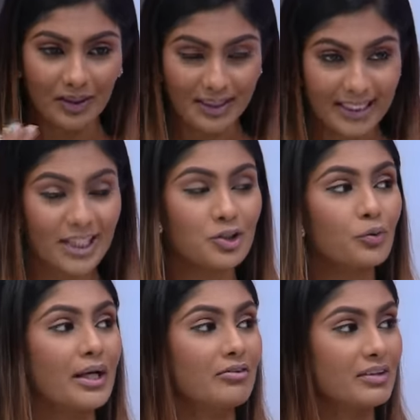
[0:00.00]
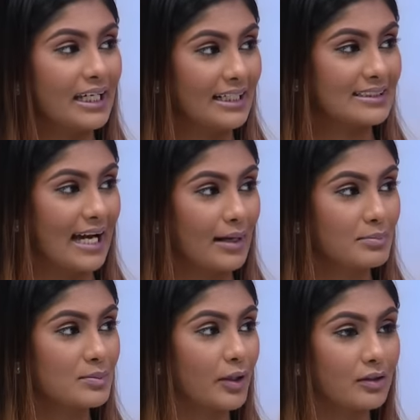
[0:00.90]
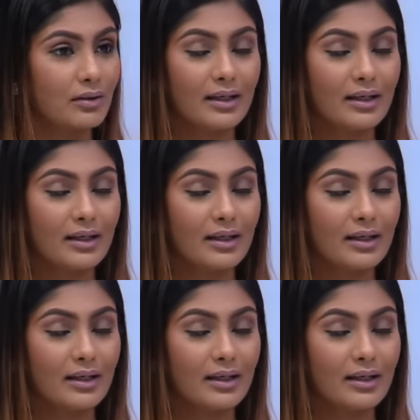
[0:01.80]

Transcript: to get you ready for the exams, but